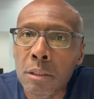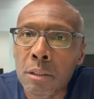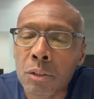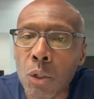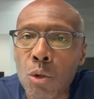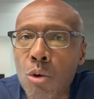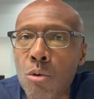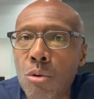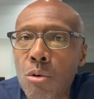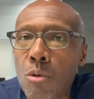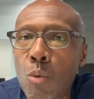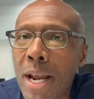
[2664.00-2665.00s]
So who,
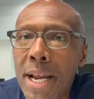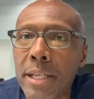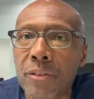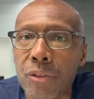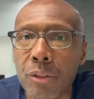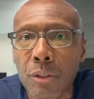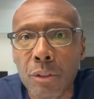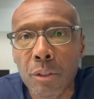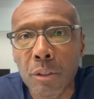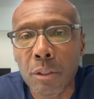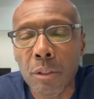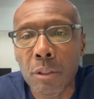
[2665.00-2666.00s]
who wins?
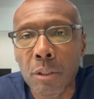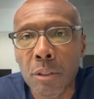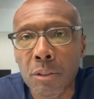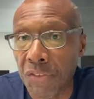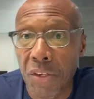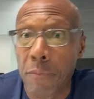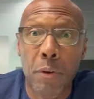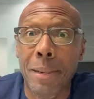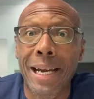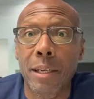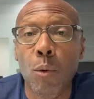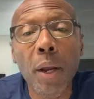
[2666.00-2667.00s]
Does
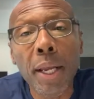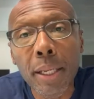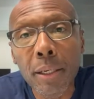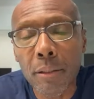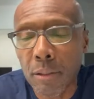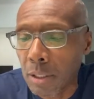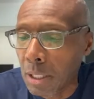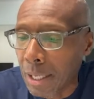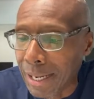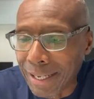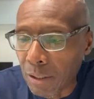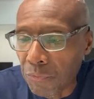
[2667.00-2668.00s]
everybody win?
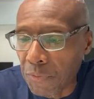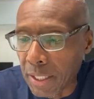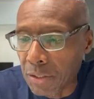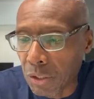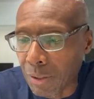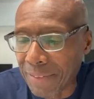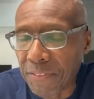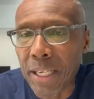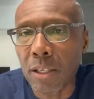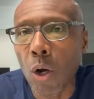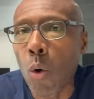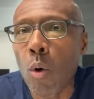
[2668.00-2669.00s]
I don't think so. I
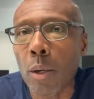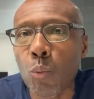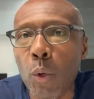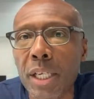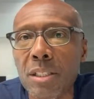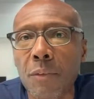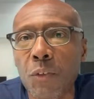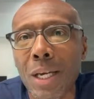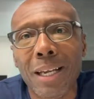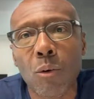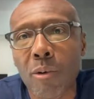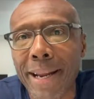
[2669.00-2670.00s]
think no one wins if you
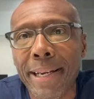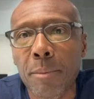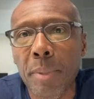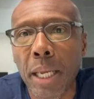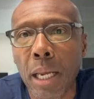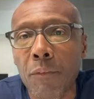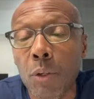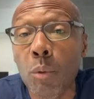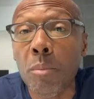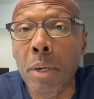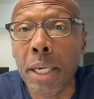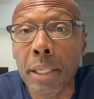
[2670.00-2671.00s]
got a raggedy behavior
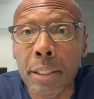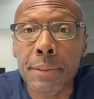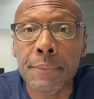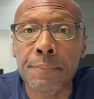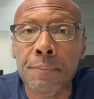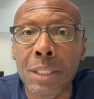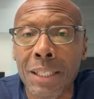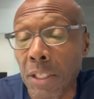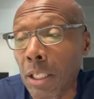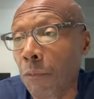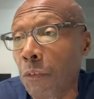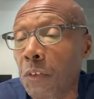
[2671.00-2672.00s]
with money. I
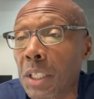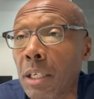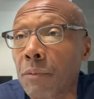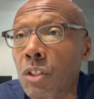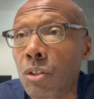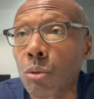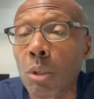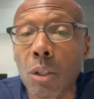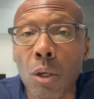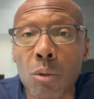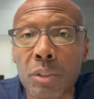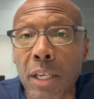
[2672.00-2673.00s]
think if you've forgiven student
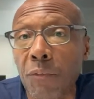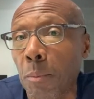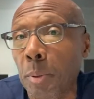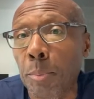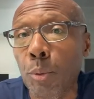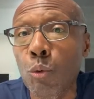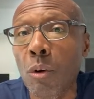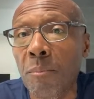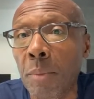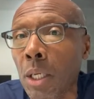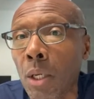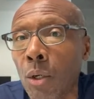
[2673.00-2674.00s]
loan debt for people who
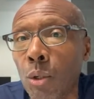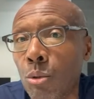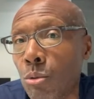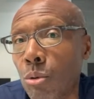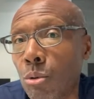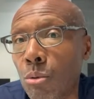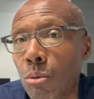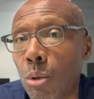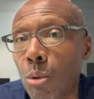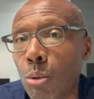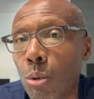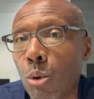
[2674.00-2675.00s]
have, who who
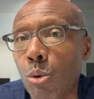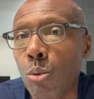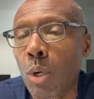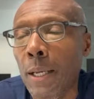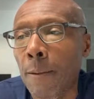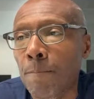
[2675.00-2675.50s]
who who